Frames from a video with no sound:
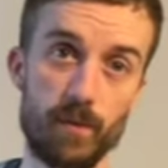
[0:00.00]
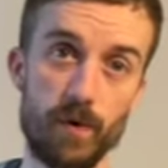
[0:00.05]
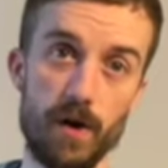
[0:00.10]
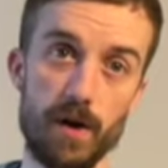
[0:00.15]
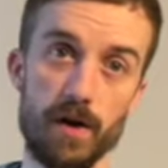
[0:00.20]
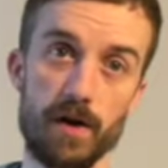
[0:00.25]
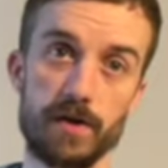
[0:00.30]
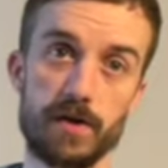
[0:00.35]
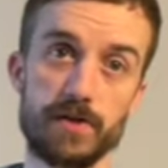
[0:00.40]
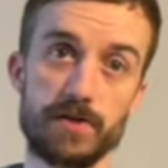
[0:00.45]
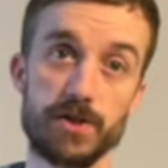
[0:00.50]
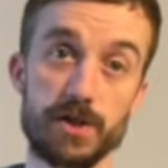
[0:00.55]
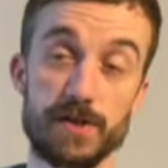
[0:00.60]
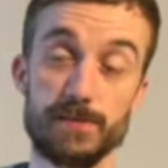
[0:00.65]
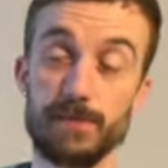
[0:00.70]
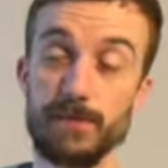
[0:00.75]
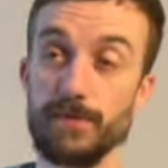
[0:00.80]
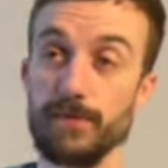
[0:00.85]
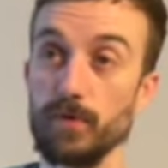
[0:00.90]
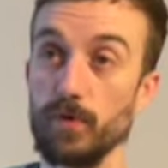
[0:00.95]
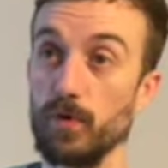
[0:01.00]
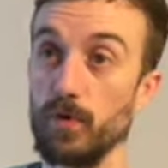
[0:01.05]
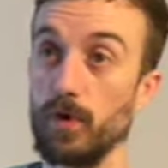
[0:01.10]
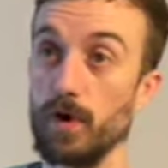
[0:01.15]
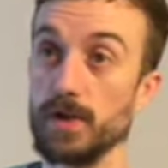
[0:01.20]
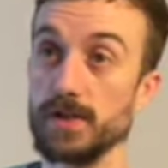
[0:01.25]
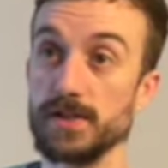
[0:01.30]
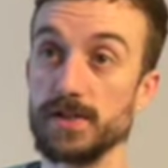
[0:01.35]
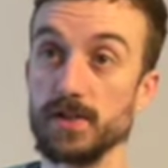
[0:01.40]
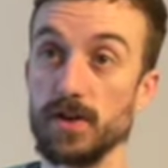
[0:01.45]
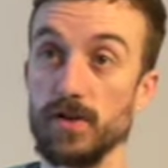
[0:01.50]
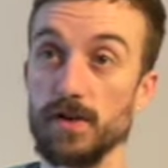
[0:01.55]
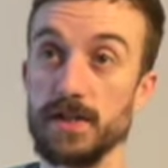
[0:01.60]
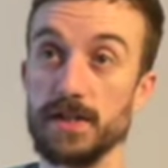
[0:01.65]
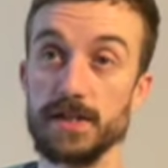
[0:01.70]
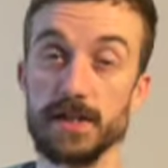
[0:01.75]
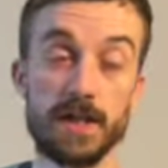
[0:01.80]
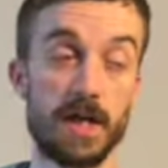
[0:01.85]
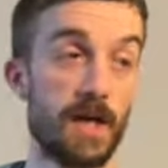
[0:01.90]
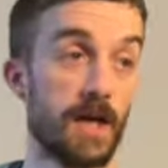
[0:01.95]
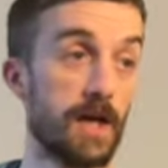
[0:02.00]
work just before I started